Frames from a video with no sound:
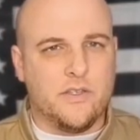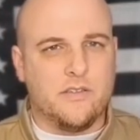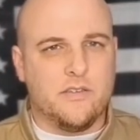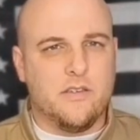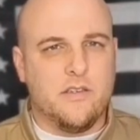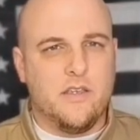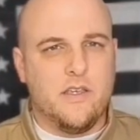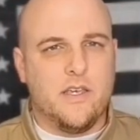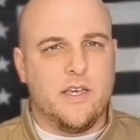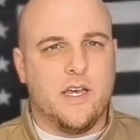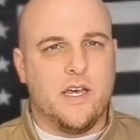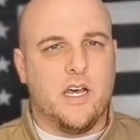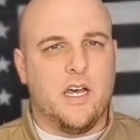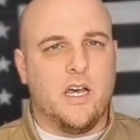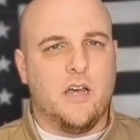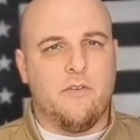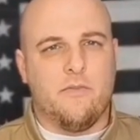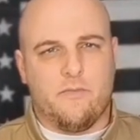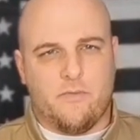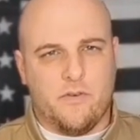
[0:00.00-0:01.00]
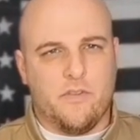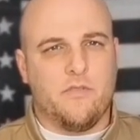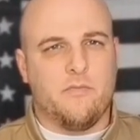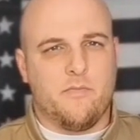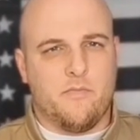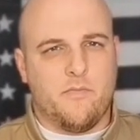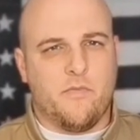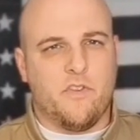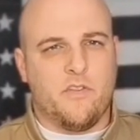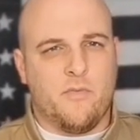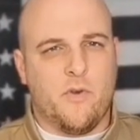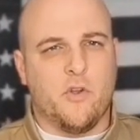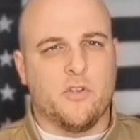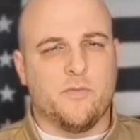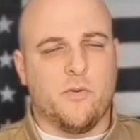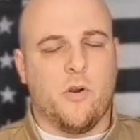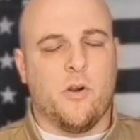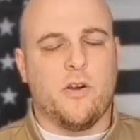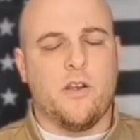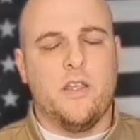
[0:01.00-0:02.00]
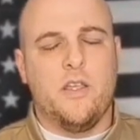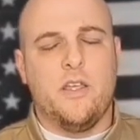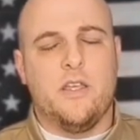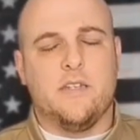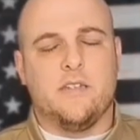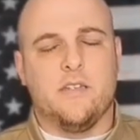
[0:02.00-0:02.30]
it for the most part.